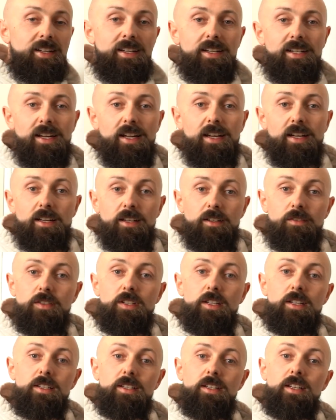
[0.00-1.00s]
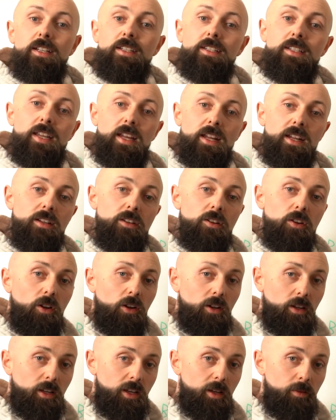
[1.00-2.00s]
now gives us a
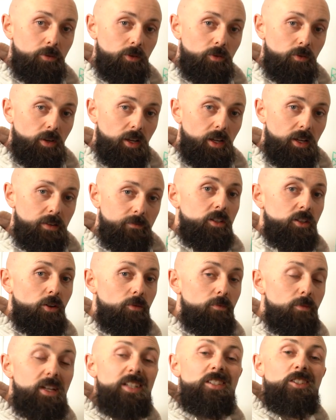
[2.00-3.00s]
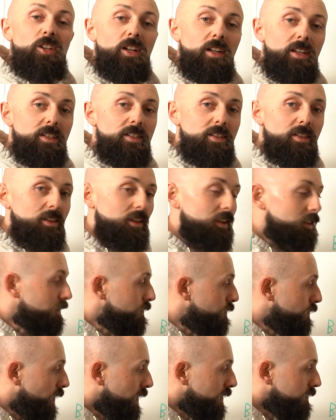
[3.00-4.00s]
$10 capital gain. So much less than the
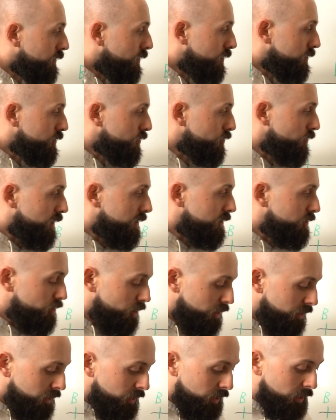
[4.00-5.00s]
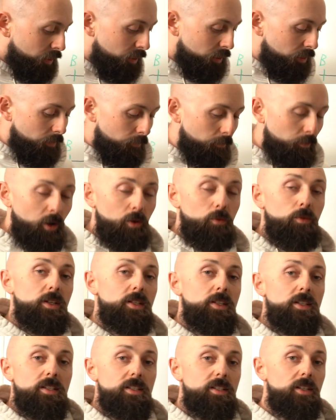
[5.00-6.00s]
FIFO strategy, but we're
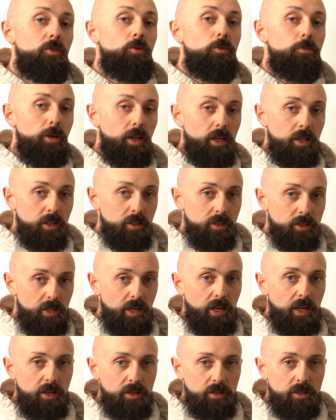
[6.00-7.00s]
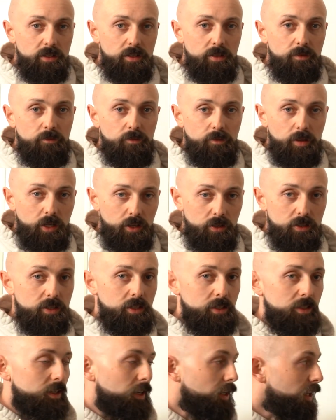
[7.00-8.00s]
still paying tax because
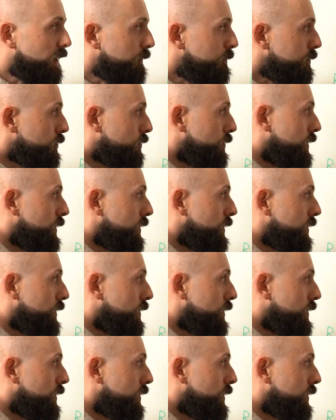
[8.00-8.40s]
it's a capital